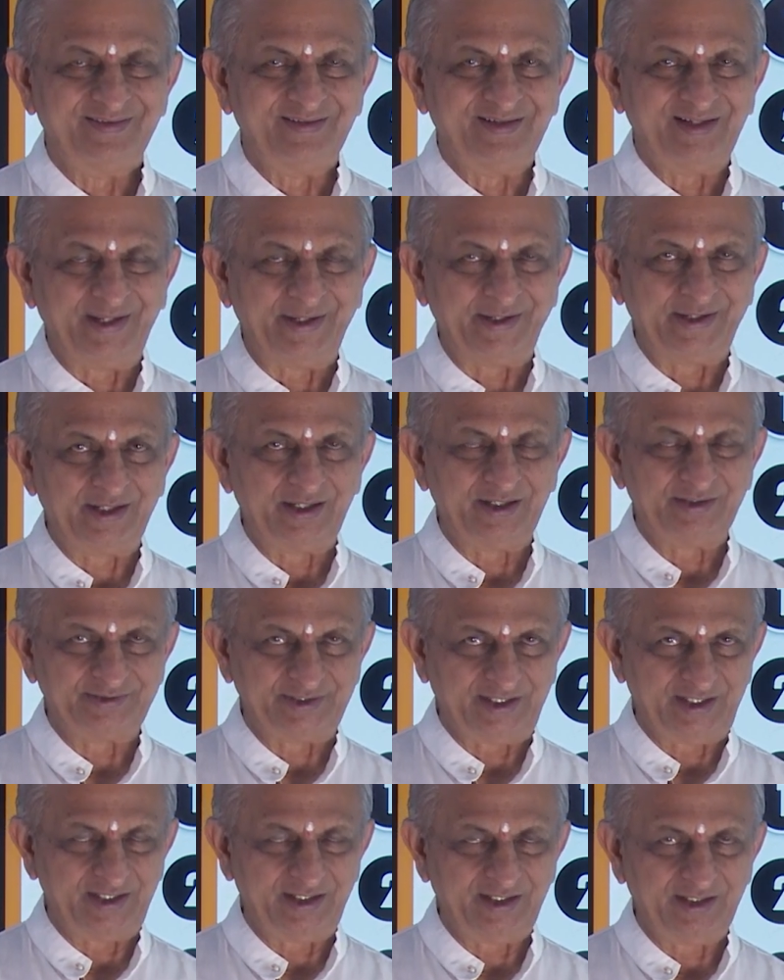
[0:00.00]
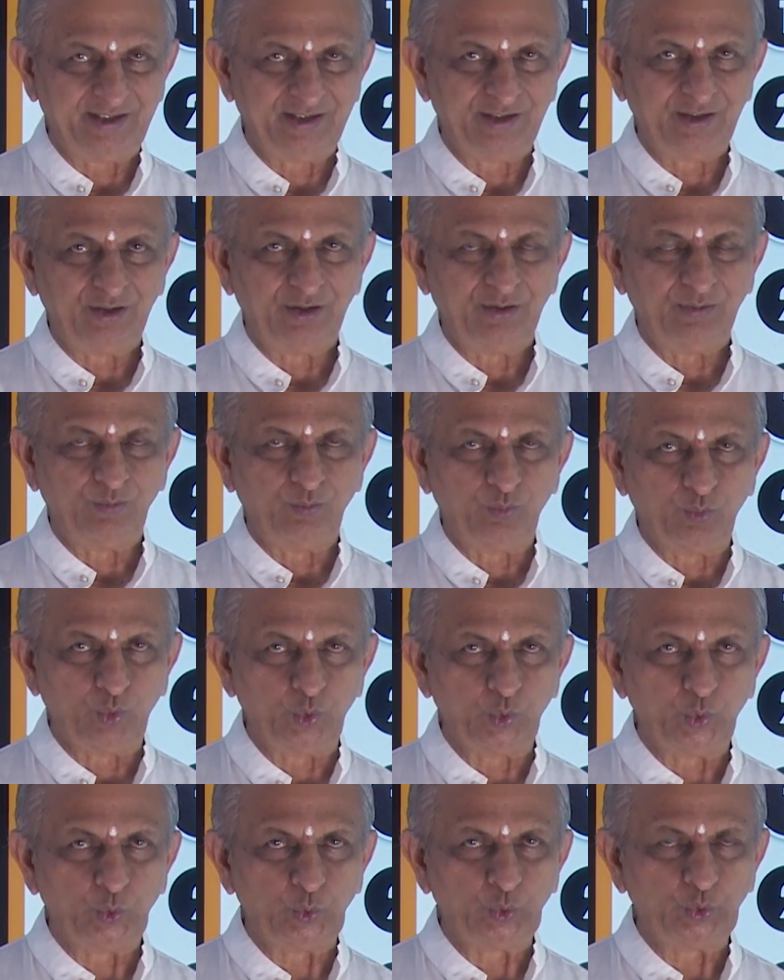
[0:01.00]
Like uh, sun,
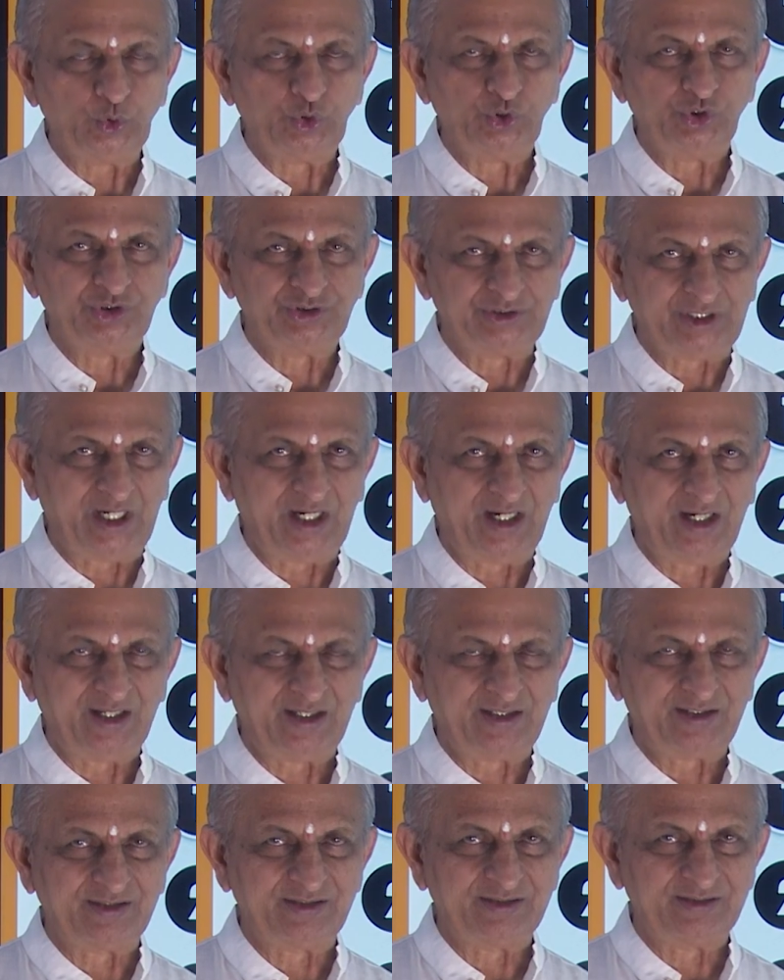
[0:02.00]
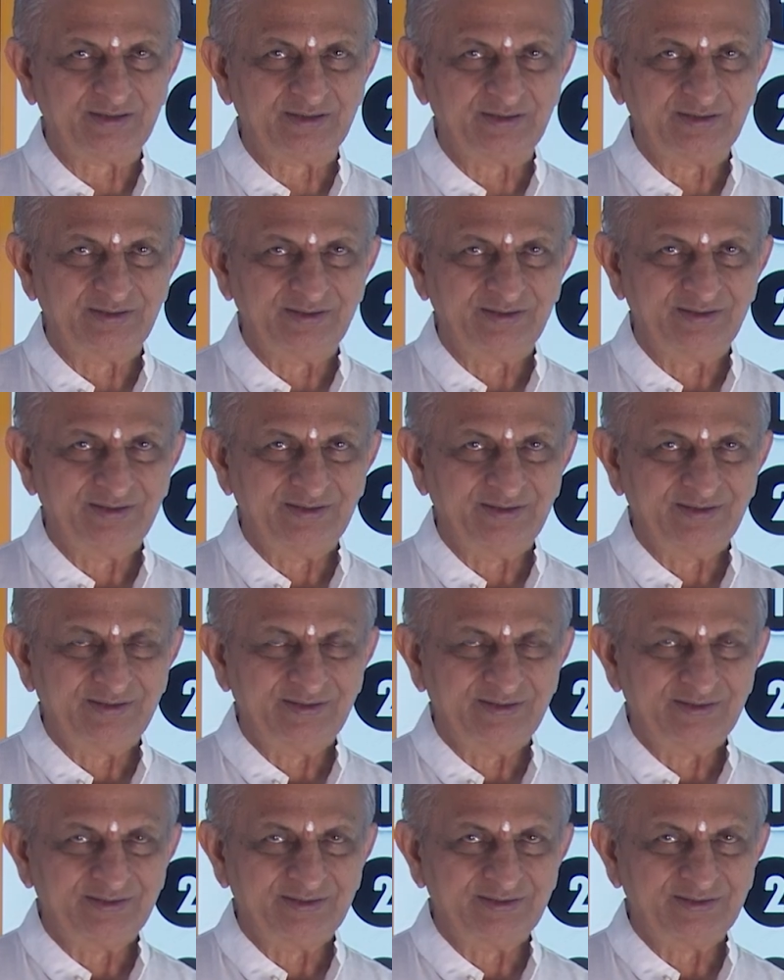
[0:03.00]
moon, stars,
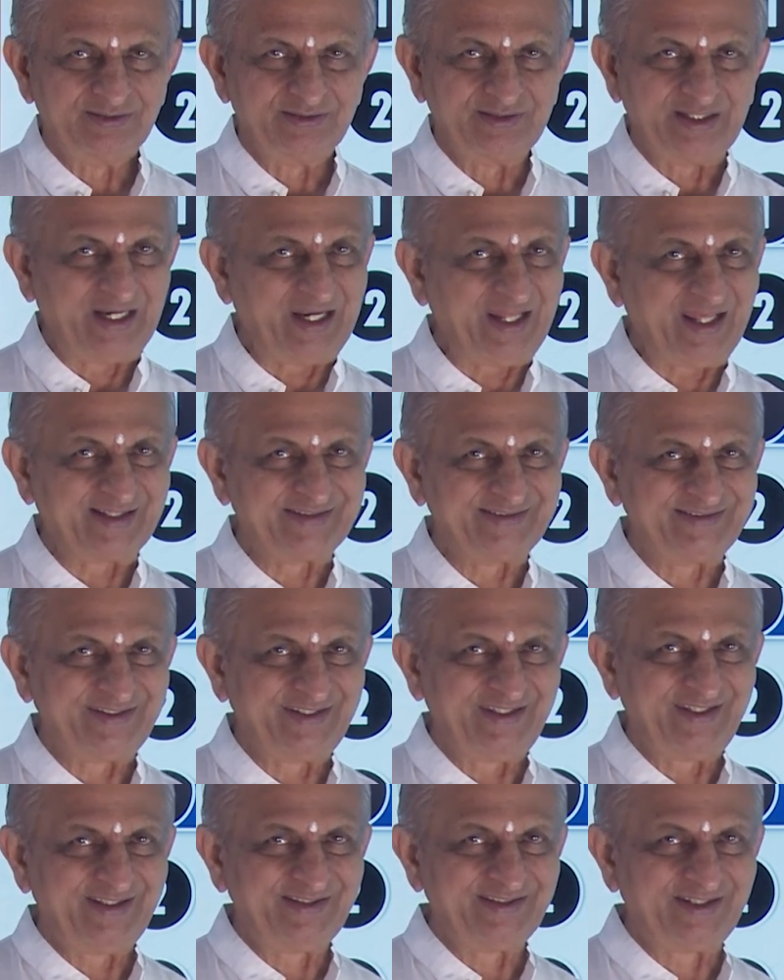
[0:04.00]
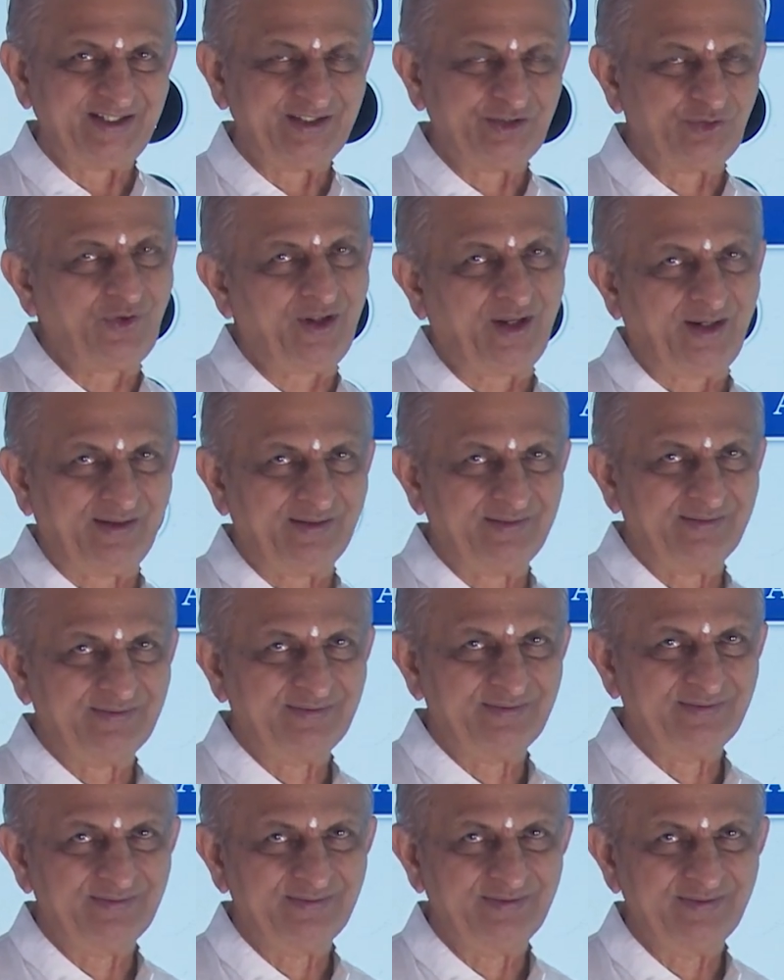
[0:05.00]
galaxies and so on.
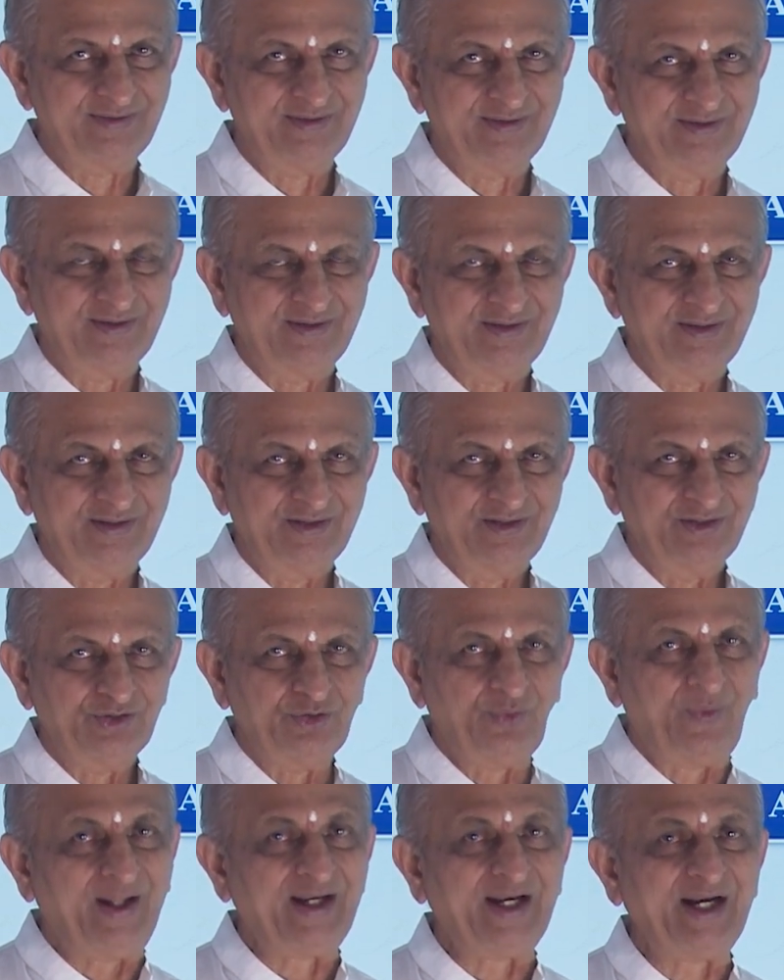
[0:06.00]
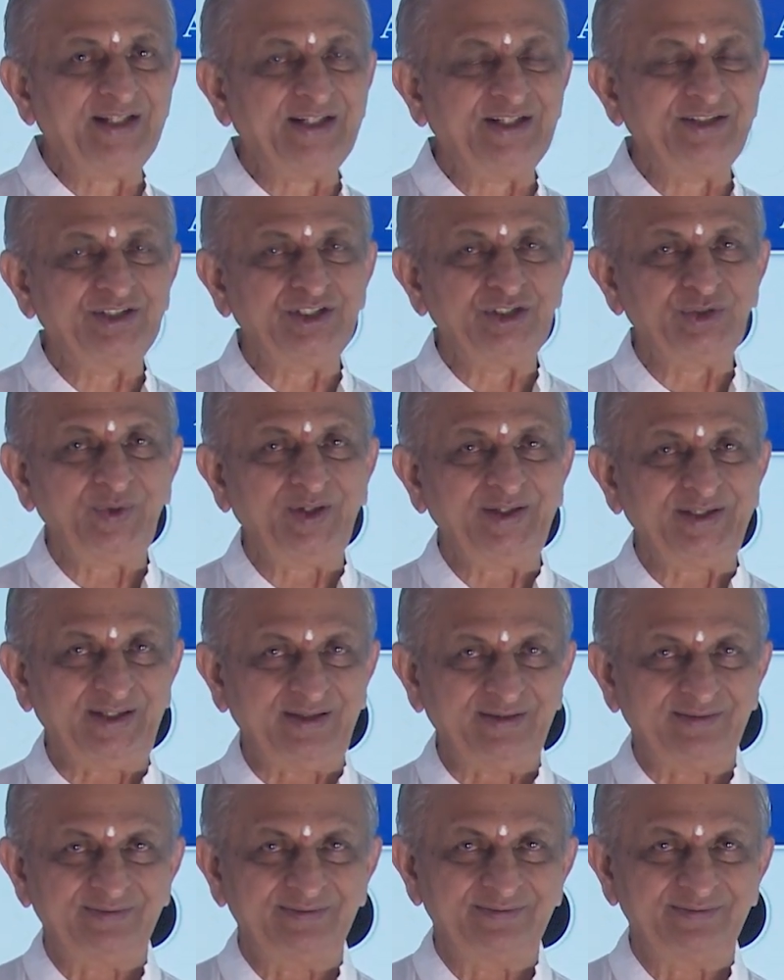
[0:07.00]
So, where are they situated?